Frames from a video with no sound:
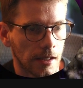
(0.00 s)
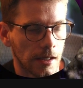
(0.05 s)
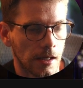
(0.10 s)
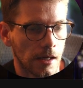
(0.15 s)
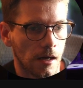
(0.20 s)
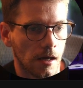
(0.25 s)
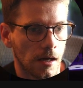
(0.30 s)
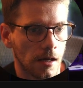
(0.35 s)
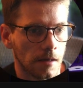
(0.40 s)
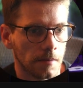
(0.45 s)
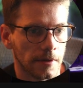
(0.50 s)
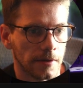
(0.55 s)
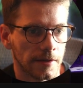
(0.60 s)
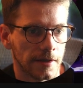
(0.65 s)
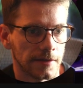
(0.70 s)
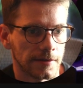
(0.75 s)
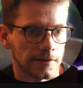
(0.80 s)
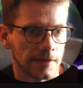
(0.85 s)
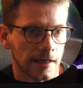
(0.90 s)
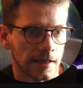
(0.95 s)
And then
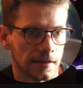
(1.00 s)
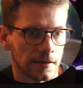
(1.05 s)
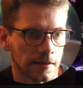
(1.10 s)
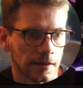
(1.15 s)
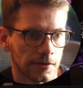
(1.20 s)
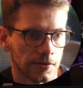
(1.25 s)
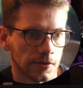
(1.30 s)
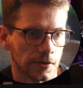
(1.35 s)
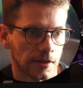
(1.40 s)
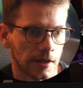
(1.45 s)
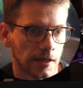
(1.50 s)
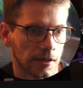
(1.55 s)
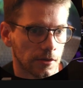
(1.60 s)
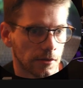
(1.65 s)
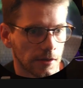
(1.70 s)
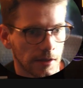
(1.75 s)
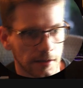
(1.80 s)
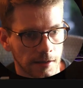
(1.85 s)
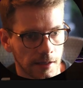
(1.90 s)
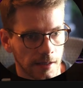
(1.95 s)
secondly, so you kind of
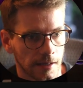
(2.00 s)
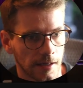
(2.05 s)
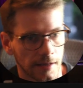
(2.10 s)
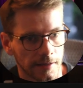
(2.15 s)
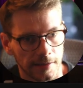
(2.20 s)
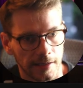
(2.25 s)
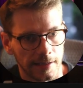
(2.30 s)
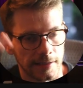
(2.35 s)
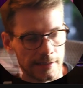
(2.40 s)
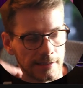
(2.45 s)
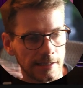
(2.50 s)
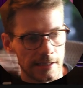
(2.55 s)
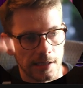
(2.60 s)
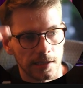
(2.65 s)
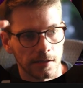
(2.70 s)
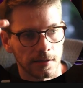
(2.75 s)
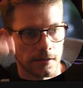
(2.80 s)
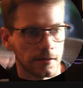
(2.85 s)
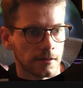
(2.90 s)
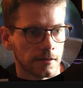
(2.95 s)
create that
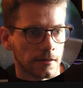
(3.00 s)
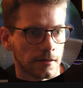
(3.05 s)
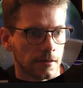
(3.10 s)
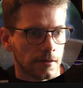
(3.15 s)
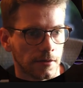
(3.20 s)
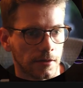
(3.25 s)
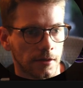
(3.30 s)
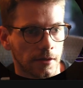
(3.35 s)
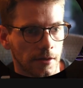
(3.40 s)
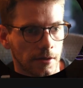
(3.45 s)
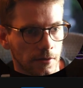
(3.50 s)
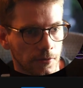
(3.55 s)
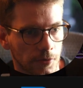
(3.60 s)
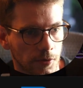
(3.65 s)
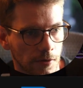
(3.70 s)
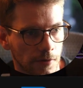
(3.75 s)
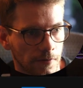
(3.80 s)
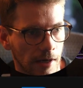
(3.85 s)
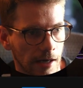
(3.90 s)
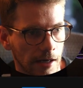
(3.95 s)
tier
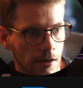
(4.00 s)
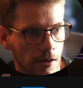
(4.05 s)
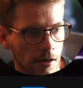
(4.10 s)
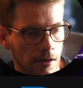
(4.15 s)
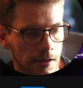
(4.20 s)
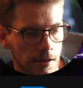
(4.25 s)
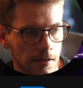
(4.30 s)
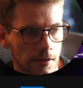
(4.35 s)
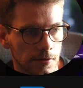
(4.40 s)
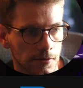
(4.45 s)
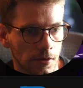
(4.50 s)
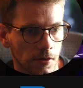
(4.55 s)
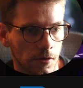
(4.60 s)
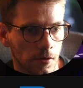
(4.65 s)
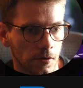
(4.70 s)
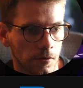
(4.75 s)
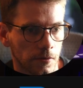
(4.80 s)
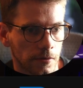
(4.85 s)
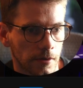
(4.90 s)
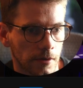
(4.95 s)
sort of hierarchy.
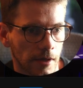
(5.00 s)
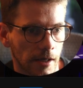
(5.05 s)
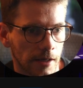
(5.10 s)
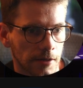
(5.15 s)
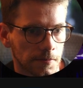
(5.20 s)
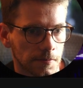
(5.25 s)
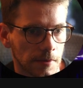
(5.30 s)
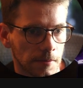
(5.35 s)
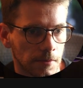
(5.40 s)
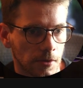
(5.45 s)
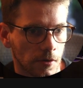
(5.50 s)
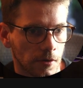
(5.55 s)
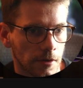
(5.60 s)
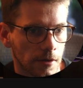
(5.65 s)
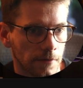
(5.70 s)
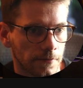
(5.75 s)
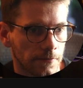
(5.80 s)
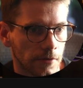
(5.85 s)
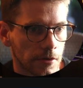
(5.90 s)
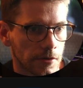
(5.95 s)
So your eyes maybe go here
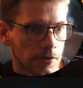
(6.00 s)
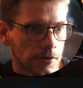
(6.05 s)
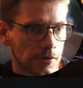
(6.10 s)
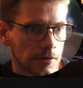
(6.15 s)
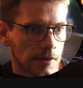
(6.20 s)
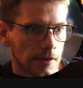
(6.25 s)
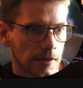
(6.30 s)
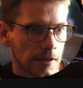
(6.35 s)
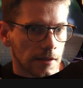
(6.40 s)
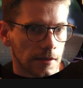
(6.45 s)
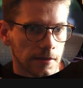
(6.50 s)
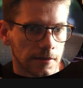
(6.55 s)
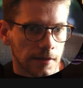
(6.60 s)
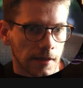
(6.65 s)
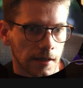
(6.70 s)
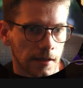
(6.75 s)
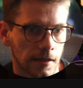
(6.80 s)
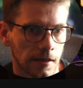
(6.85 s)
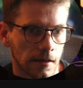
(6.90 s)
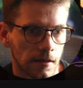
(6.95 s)
first, and then the
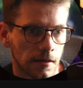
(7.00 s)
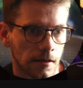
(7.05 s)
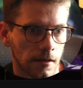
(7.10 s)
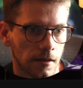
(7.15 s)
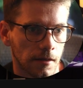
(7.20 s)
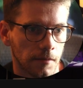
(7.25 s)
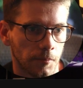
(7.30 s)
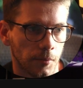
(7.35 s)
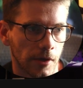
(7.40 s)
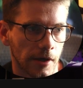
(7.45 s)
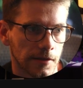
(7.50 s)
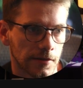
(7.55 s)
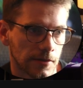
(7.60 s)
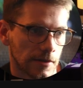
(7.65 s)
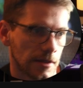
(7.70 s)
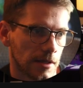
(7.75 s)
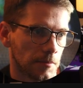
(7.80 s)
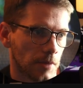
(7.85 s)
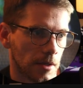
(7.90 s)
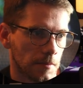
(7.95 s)
second brightest
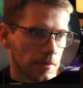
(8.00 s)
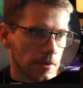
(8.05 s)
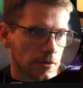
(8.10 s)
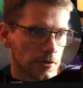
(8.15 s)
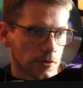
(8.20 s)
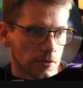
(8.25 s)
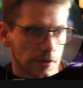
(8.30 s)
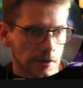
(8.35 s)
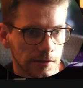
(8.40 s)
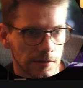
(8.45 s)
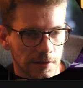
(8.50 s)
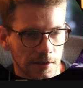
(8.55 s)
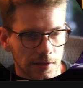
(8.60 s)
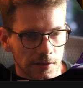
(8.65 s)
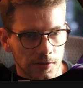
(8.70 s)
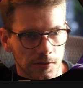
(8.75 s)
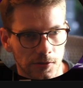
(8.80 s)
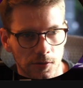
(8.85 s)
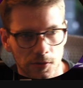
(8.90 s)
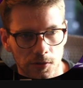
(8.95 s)
thing might be the screens. And this
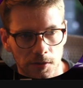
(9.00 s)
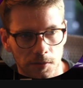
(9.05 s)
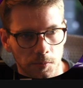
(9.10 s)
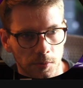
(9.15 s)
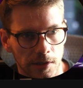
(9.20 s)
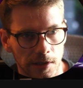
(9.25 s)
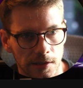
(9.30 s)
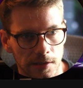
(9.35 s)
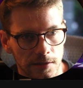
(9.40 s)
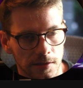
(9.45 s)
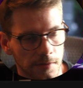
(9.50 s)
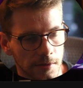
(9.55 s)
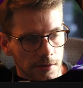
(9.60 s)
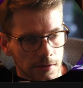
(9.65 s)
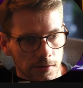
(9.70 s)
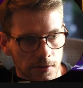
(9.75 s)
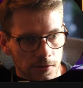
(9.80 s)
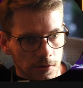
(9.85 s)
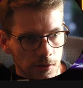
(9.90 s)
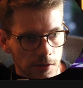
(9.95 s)
is usually pretty easy because
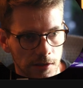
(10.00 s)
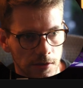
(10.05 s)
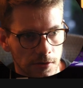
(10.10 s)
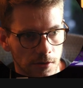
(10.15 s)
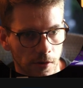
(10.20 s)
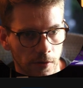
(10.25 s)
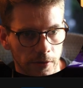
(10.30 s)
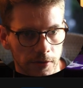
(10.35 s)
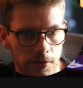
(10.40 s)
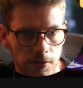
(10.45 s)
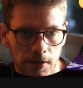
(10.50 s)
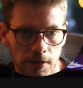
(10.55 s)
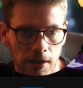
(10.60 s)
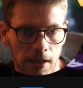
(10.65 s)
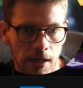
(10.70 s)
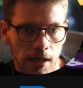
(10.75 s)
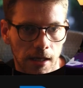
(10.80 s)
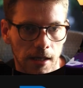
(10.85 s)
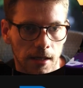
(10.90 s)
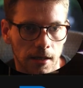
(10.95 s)
your screens are always
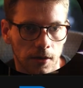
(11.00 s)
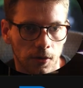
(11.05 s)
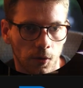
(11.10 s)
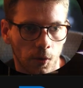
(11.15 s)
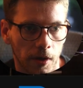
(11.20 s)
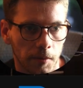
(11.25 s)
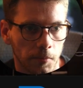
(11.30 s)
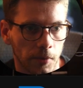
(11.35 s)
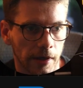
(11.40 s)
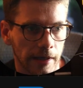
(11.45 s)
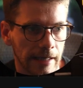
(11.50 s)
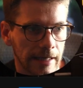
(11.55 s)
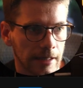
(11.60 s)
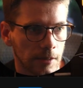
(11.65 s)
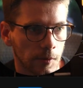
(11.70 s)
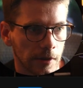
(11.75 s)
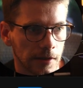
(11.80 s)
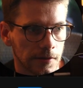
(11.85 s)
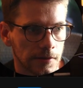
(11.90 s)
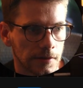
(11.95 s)
quite bright
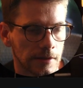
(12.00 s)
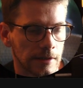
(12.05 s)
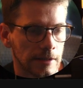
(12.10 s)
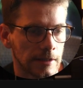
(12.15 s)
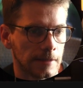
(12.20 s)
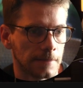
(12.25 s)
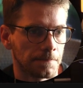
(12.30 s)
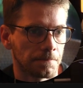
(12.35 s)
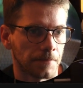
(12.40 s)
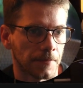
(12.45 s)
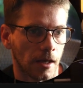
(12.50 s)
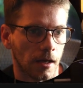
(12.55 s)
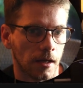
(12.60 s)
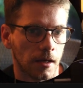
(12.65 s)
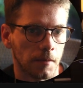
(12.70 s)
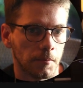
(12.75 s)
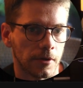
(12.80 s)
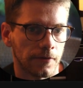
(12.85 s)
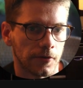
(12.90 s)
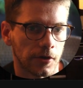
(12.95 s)
anyways.
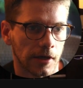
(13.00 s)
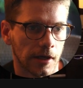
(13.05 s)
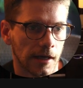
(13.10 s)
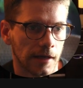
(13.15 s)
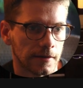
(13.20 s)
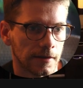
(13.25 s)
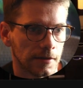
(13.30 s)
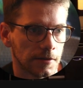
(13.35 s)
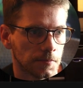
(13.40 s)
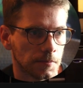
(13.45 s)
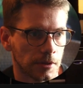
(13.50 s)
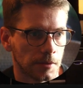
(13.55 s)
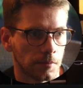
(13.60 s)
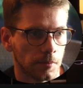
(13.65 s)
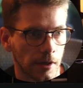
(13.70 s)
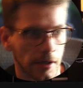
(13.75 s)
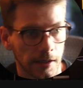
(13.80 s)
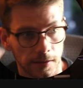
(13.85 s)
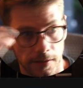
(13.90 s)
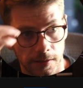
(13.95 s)
But if your content's pretty
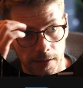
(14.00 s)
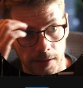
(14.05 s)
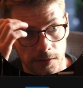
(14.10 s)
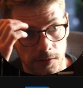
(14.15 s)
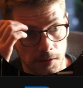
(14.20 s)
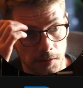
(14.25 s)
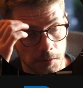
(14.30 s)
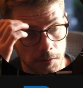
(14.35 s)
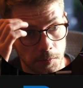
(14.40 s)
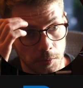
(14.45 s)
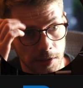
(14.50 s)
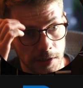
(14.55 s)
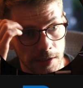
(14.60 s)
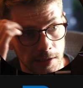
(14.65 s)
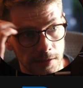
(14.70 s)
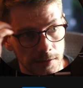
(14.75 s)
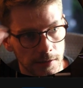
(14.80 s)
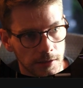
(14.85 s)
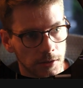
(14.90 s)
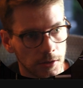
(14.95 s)
bright, that's going to be pretty
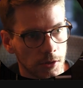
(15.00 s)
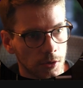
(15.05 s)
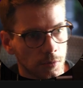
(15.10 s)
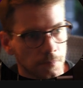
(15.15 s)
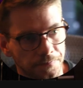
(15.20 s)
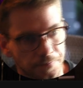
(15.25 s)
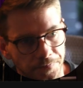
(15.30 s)
easy to do.